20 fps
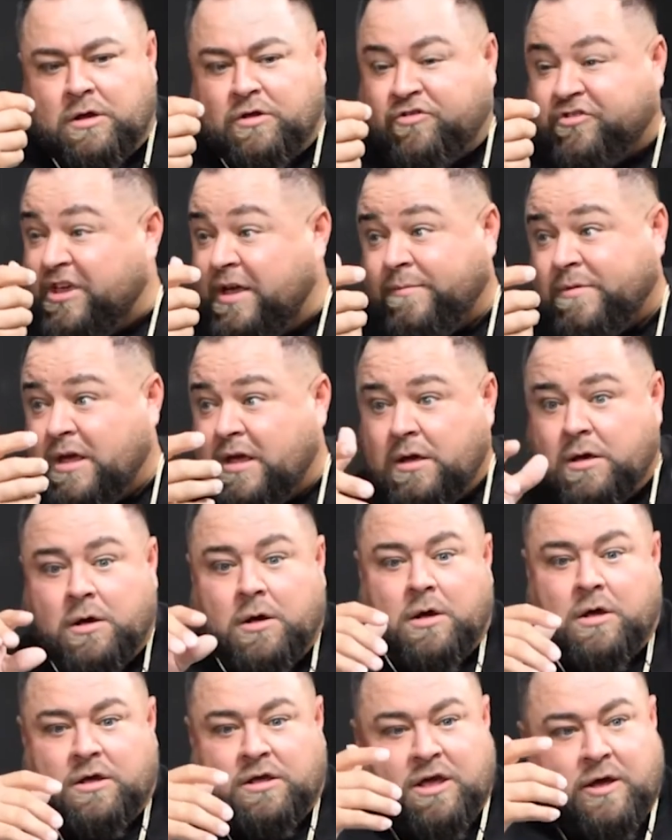Same day.
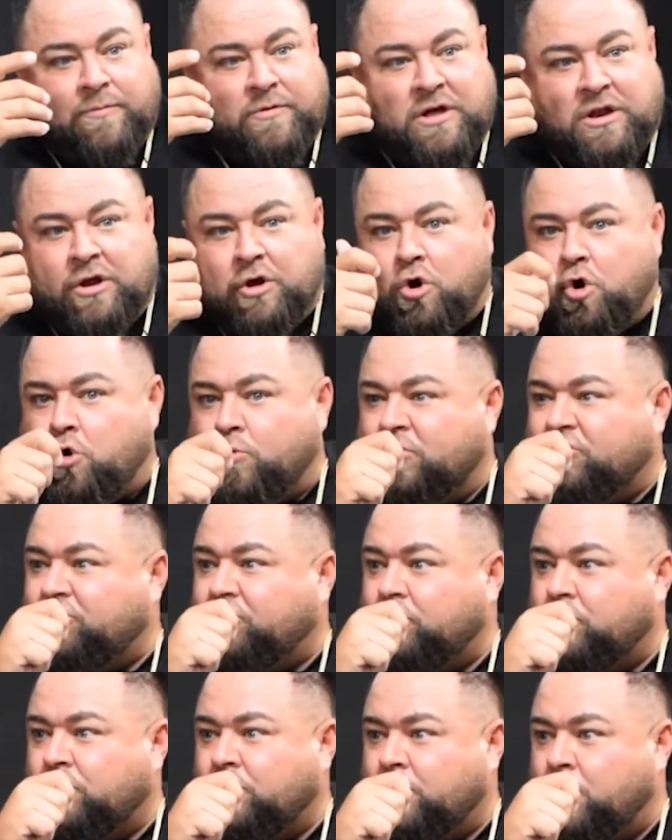Yep, getting home, it's
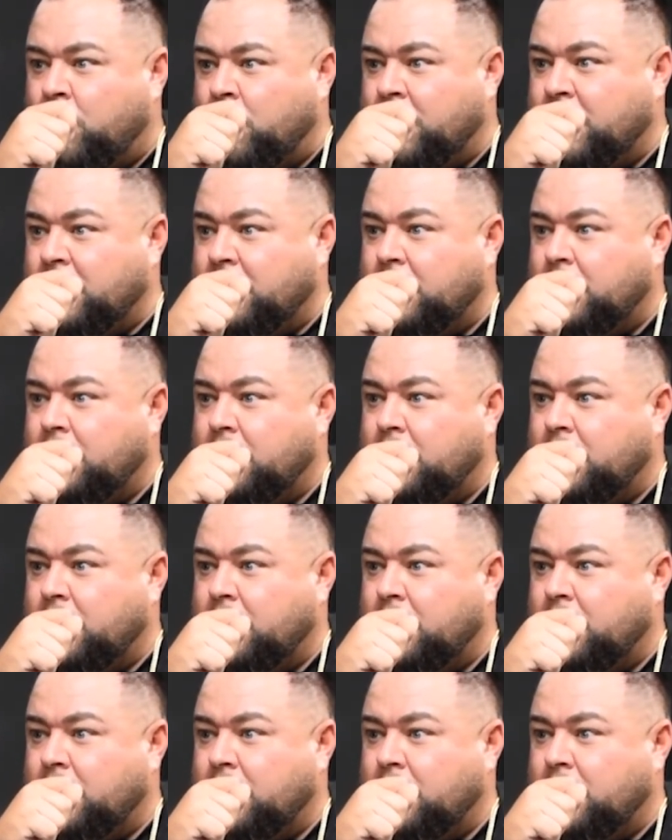2 a.m.